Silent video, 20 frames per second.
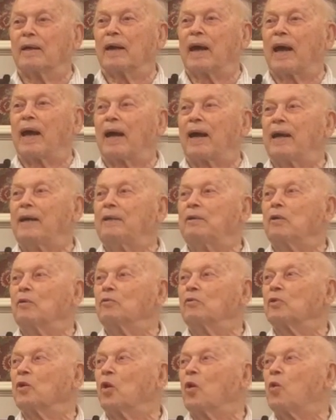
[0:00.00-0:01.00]
I
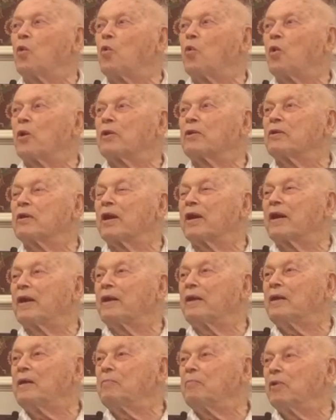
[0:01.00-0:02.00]
don't know whether
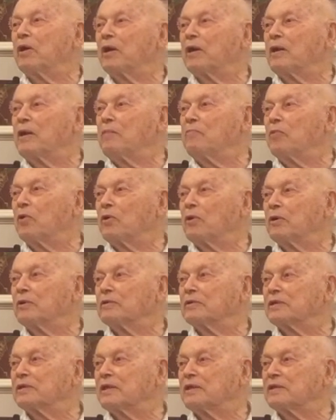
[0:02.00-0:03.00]
anybody
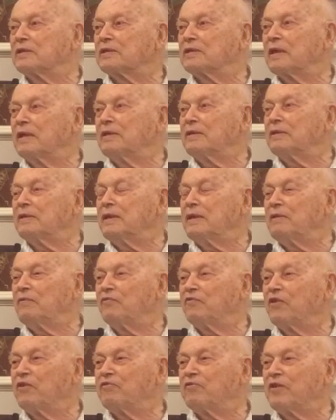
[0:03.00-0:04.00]
born since
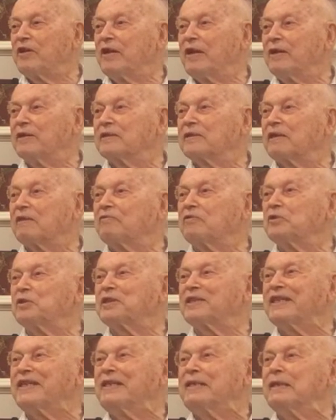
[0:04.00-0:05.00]
1950 has ever
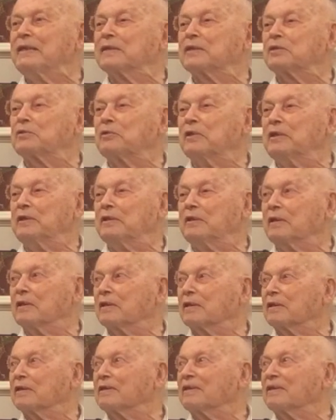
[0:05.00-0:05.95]
seen a streetcar.